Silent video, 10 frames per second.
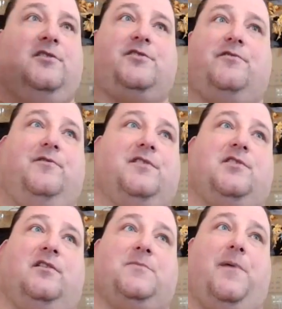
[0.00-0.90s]
unscrew this
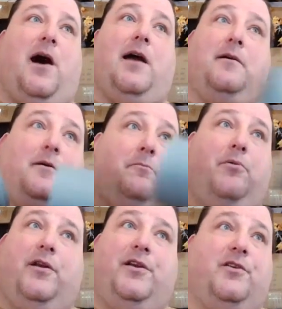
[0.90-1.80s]
on the spot,
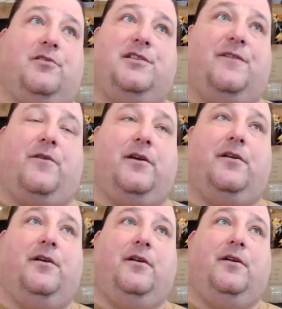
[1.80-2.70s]
put in your
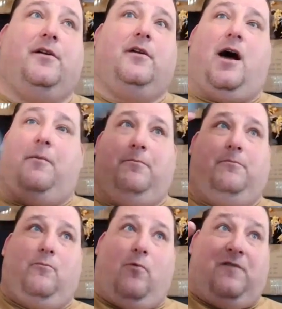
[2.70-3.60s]
different um,
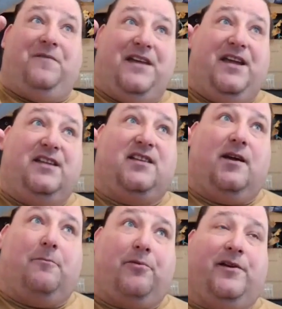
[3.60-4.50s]
one of these
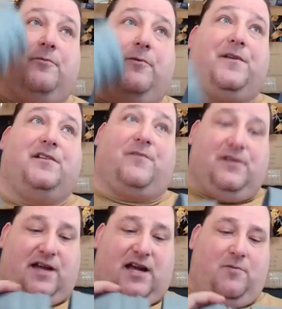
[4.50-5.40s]
printed with a
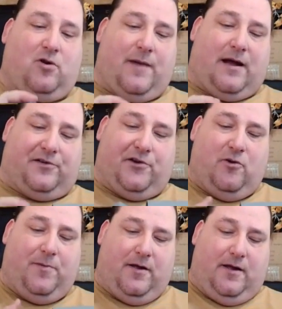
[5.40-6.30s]
different size motor mount
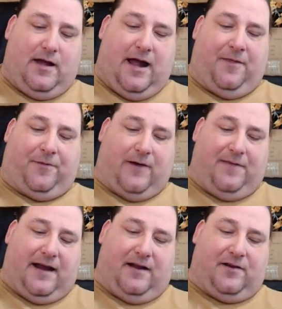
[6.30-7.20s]
tube, and
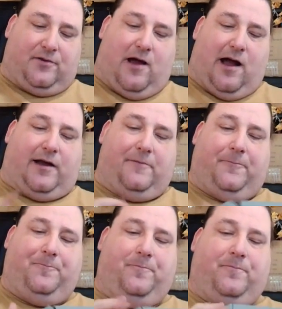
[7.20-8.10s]
thread that into the rocket,
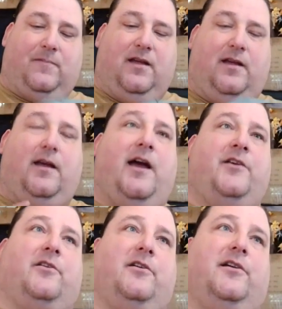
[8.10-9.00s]

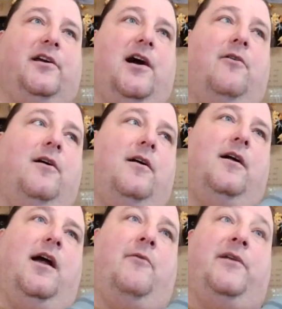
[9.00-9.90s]
and you're good to go.
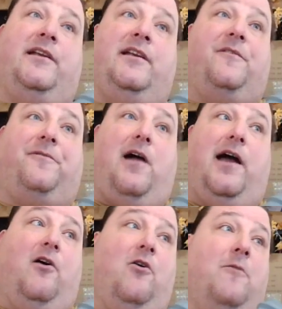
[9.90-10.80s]
And when you need to
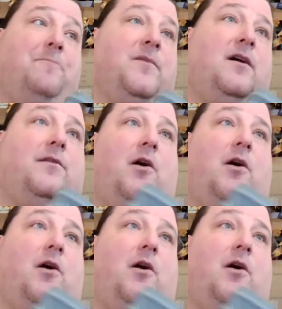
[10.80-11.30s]
fly home, the